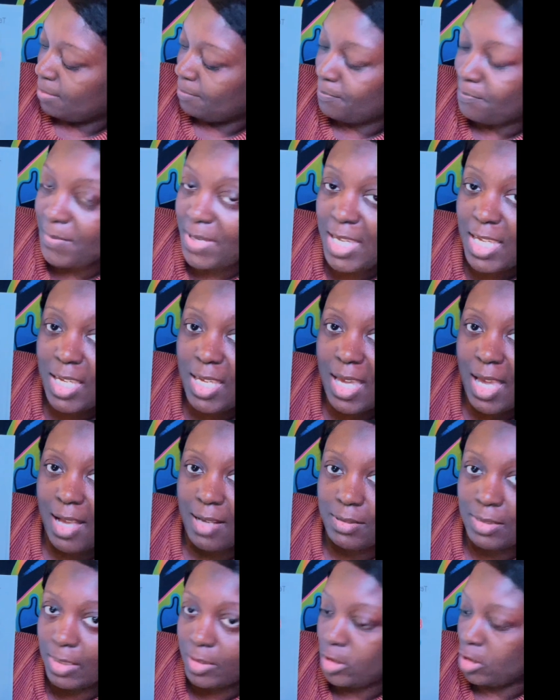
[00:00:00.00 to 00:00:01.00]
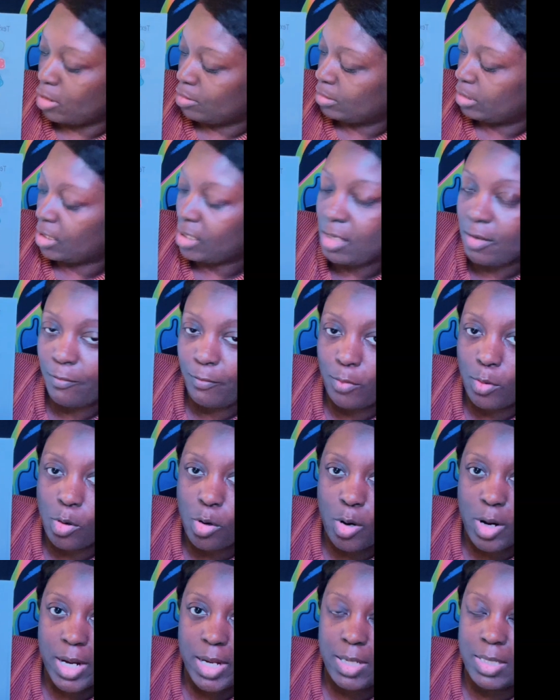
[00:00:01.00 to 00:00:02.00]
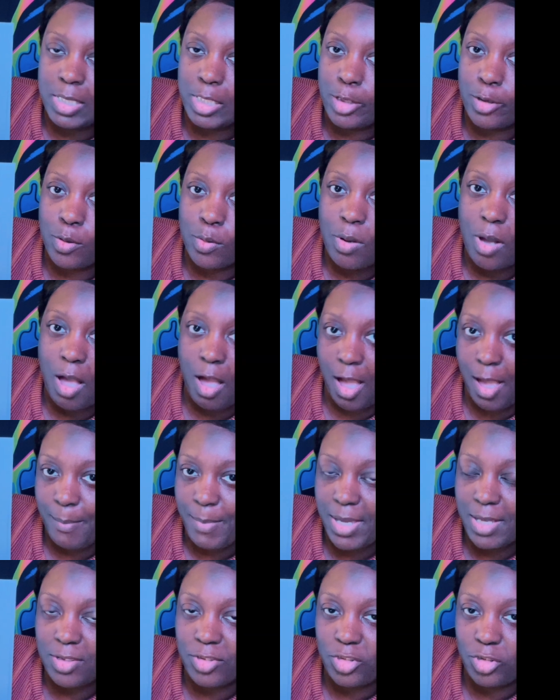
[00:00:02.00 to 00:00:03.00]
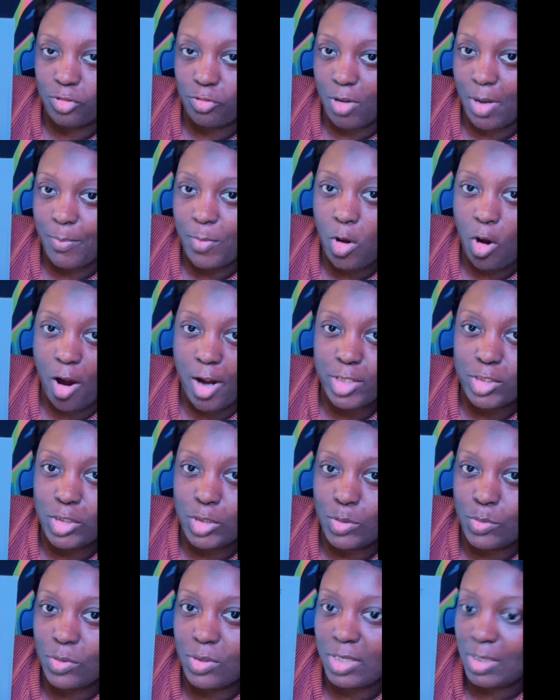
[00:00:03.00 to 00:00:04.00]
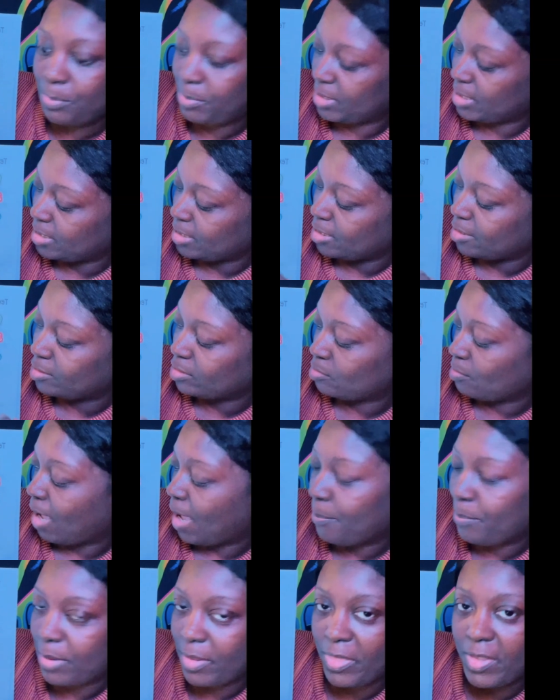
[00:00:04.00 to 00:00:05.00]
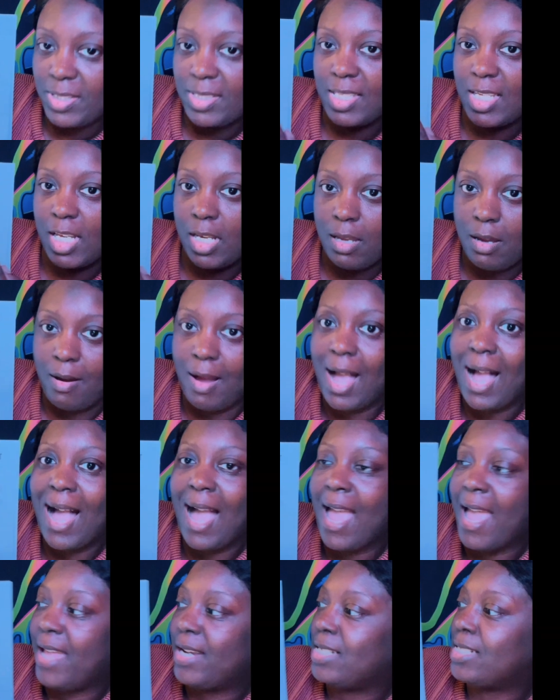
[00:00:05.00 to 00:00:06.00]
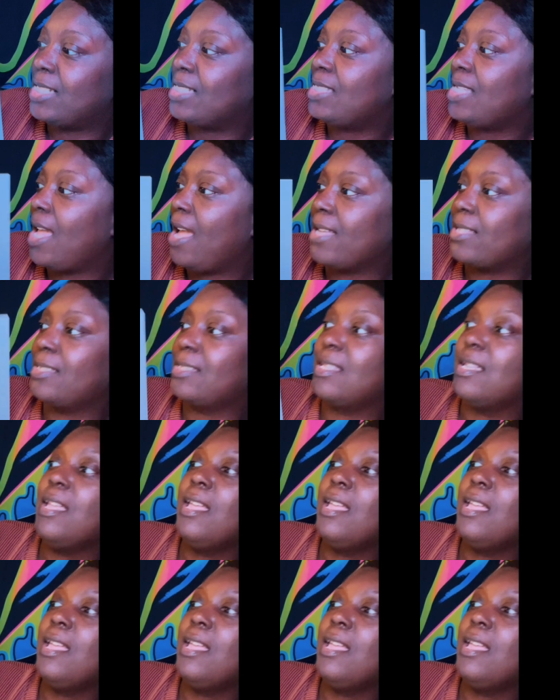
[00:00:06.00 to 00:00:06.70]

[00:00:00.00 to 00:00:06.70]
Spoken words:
Me, looking for little comic strip cartoons to put in there. So I put this in there. I added the text.